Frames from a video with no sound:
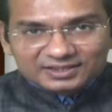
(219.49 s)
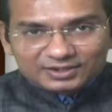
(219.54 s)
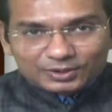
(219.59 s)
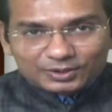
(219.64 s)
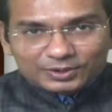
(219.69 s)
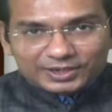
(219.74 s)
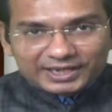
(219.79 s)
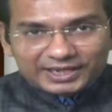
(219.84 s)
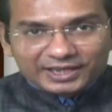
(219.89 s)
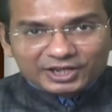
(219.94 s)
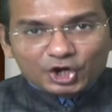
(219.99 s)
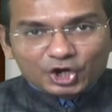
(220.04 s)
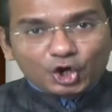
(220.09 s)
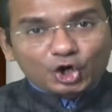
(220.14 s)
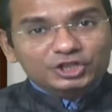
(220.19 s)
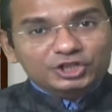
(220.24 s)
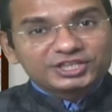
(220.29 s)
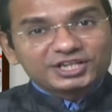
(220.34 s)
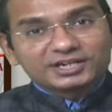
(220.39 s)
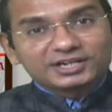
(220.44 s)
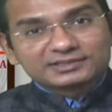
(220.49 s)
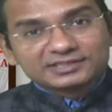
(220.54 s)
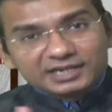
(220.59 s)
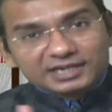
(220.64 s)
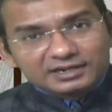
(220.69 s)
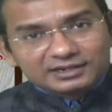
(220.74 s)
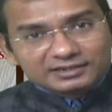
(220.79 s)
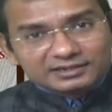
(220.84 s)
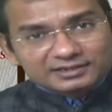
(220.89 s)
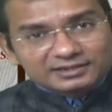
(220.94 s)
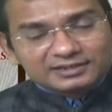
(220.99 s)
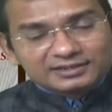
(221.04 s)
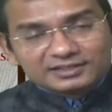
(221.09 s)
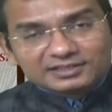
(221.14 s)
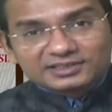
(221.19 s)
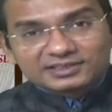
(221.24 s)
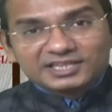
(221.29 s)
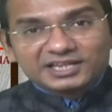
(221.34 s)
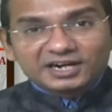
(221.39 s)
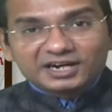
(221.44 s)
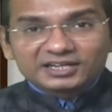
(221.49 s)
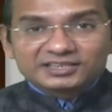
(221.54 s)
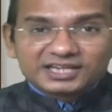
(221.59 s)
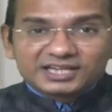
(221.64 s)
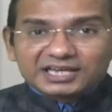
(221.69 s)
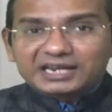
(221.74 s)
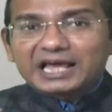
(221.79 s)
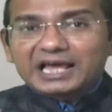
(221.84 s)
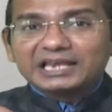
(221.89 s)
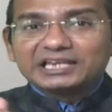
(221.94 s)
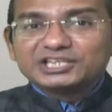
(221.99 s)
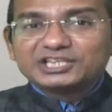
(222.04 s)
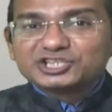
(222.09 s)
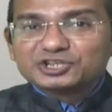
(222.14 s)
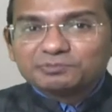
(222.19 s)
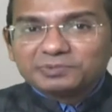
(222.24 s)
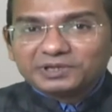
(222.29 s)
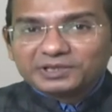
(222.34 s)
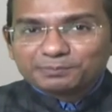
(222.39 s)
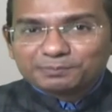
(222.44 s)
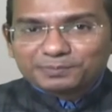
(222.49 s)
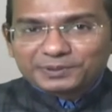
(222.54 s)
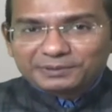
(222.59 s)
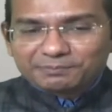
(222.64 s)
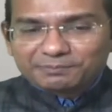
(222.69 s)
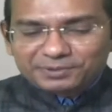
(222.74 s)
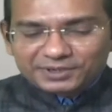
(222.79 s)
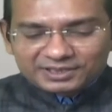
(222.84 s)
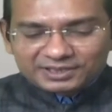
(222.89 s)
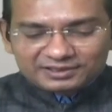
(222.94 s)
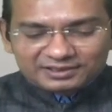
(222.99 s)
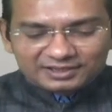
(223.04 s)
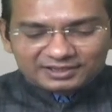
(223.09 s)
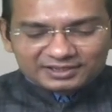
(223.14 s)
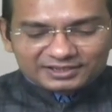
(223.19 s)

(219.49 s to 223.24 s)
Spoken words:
Okay, on the other eligible people,